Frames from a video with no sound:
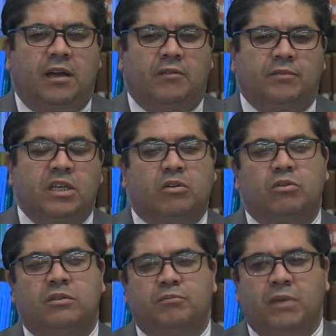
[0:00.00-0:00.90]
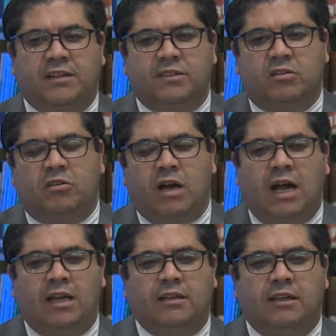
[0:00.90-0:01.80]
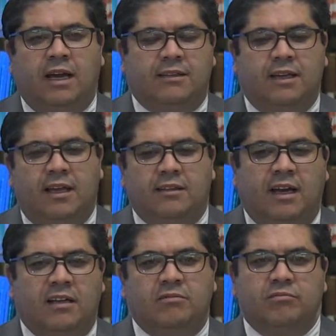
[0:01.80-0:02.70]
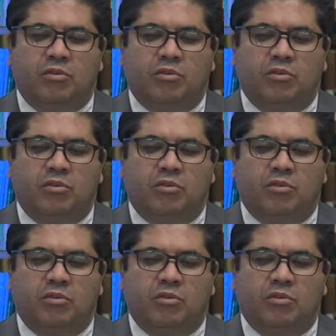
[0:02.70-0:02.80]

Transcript: include Mexico and at the end and